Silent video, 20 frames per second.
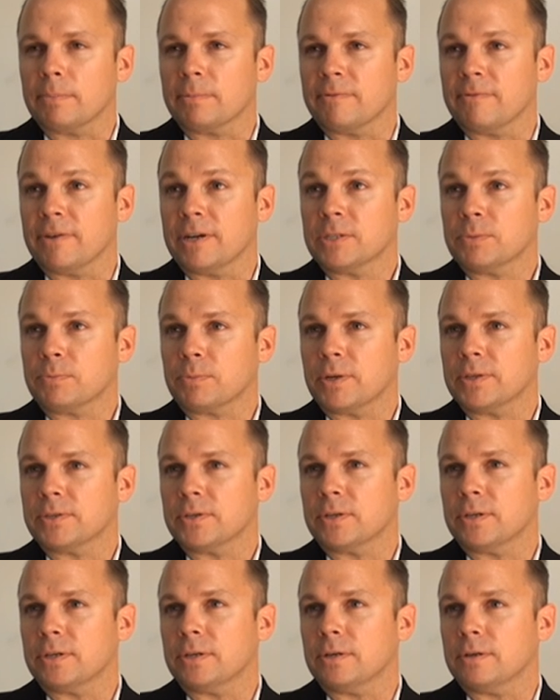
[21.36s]
I'm the Vice
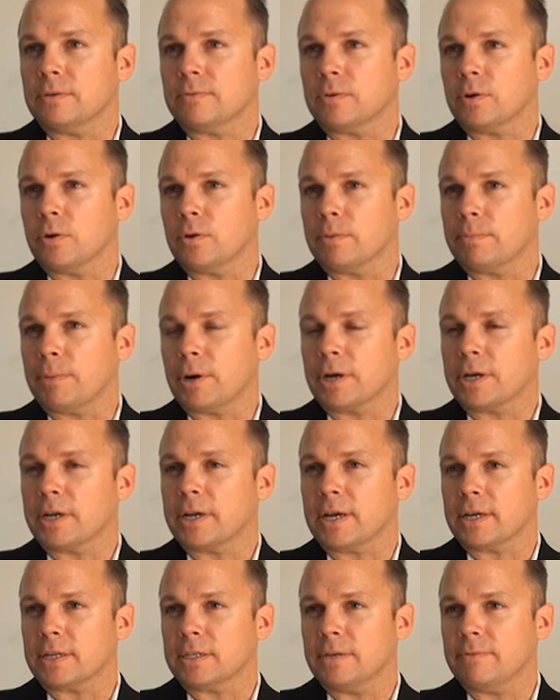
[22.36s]
President of Go-to-Market
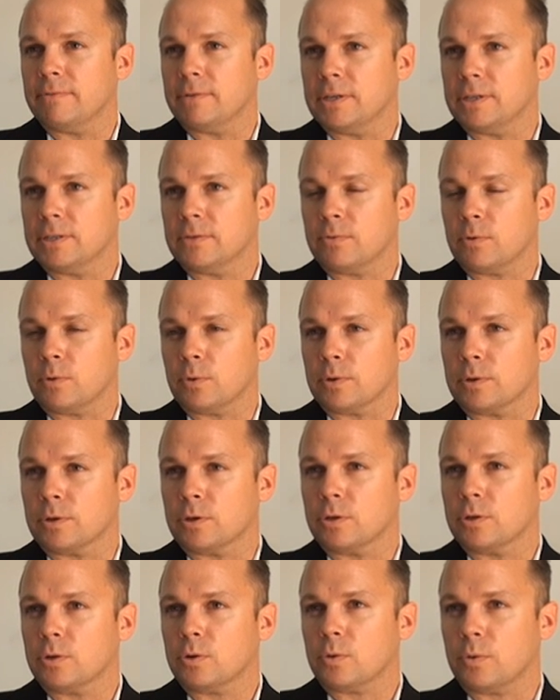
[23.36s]
Activities for
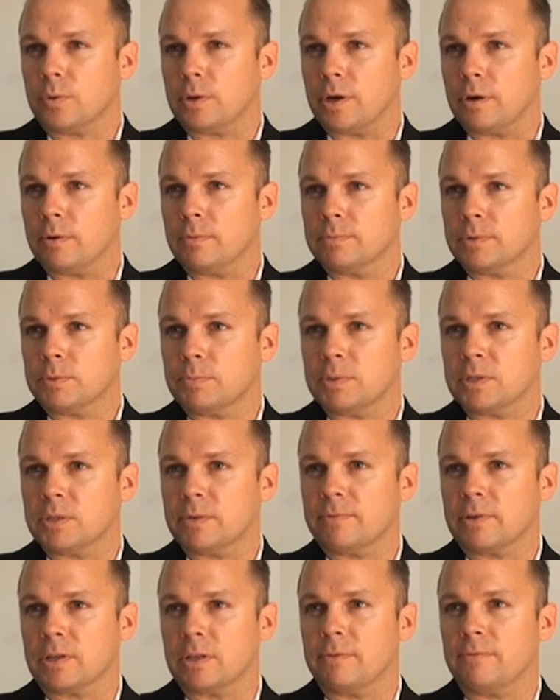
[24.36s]
Creo,
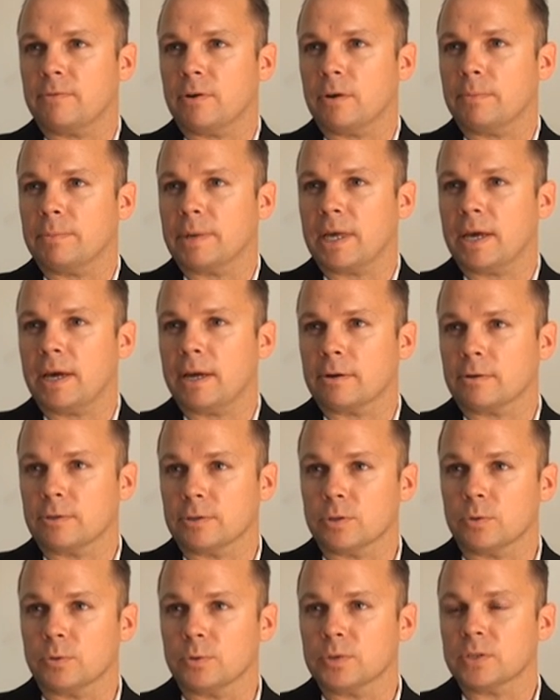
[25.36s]
specifically for our mechanical
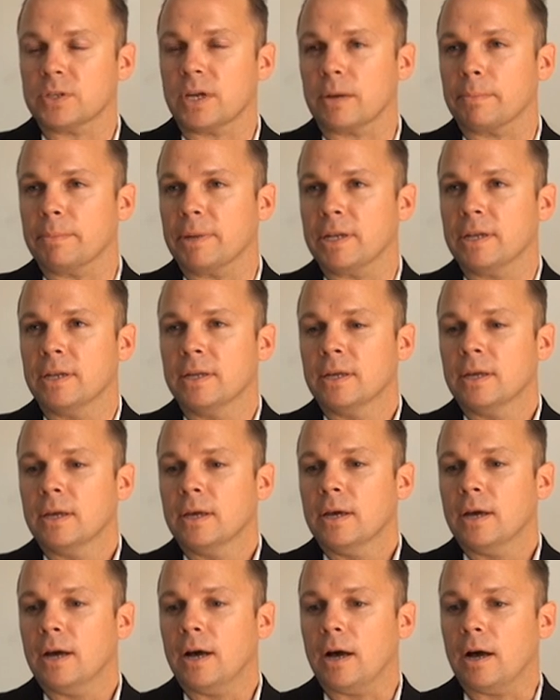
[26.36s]
tools segment.
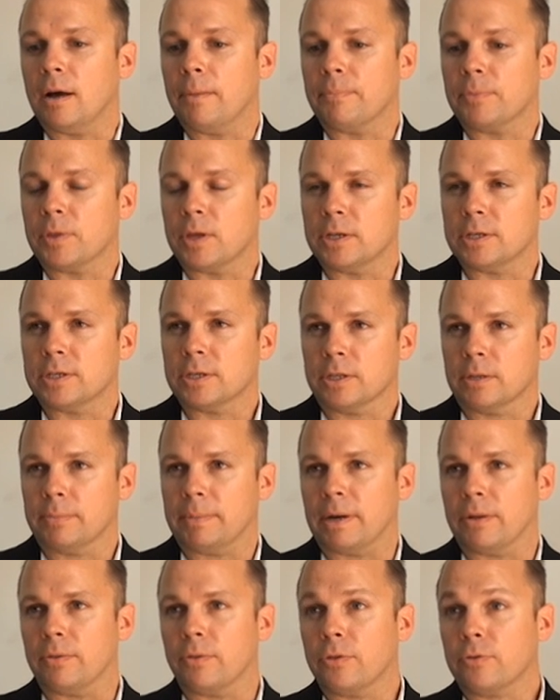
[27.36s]
Until
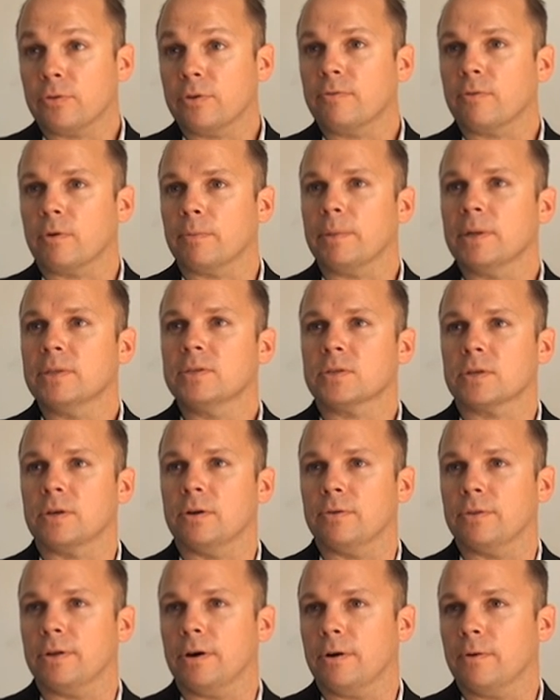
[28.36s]
about 3-4 months
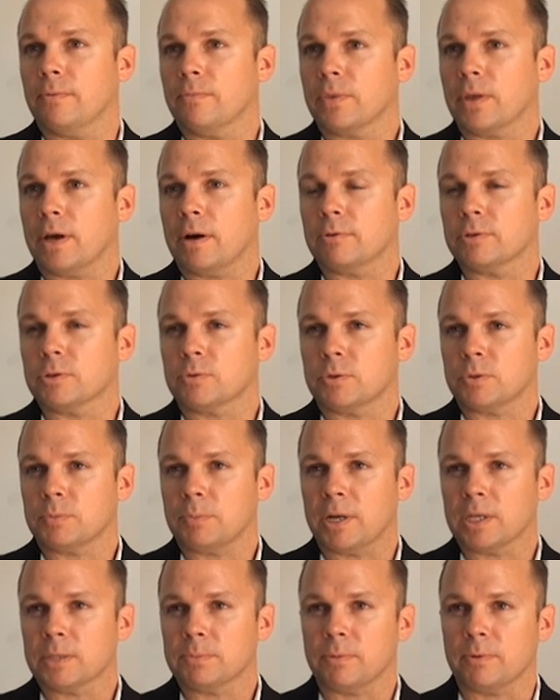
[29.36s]
ago, though, I was
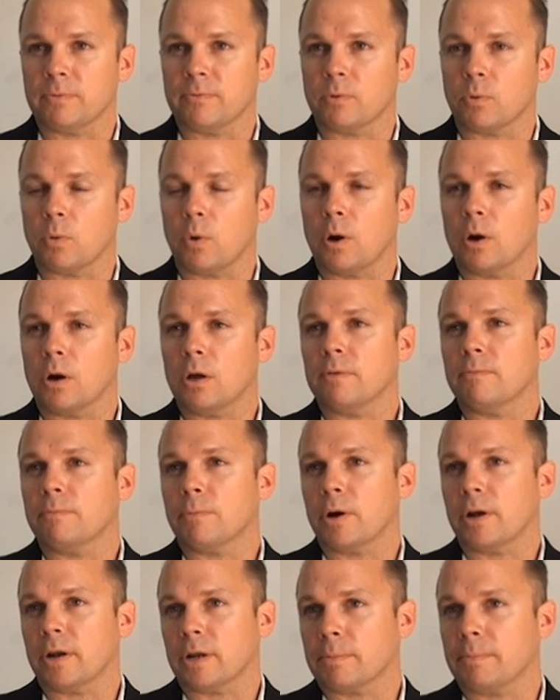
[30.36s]
responsible for all
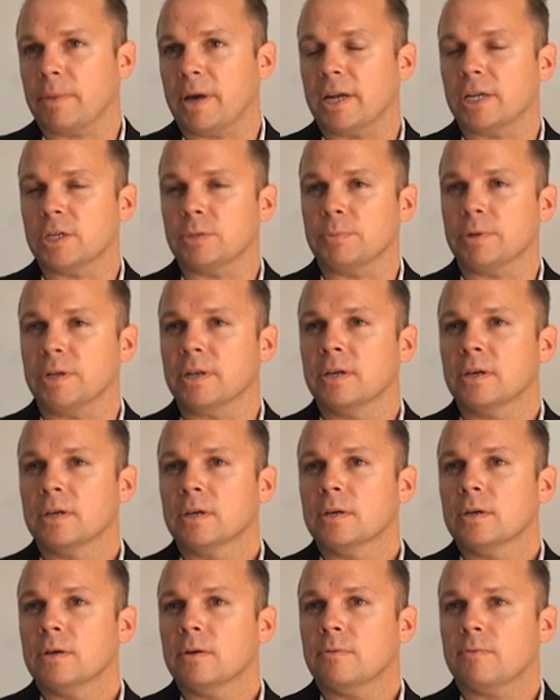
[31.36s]
product management
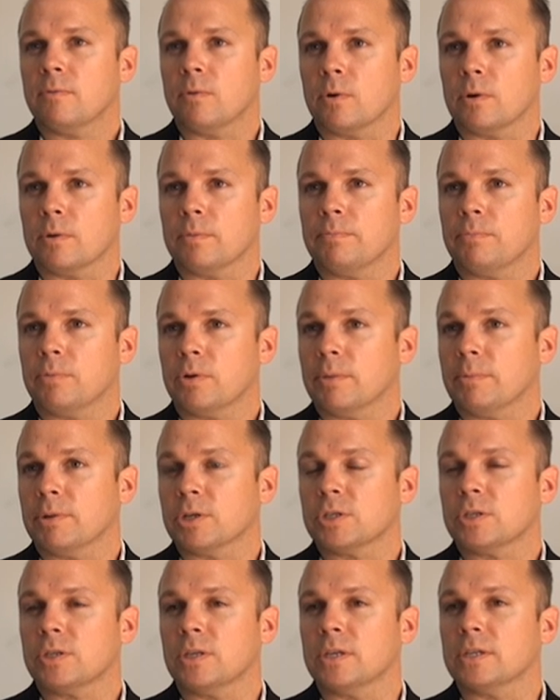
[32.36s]
for pretty
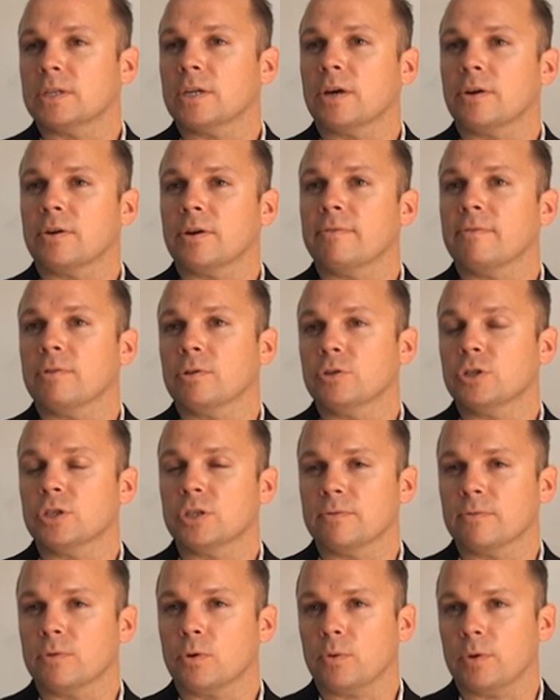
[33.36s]
much the entire
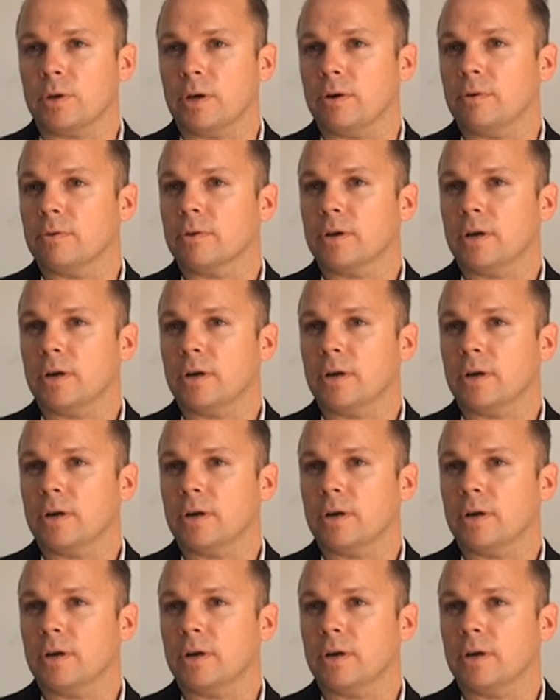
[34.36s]
evolution of Creo.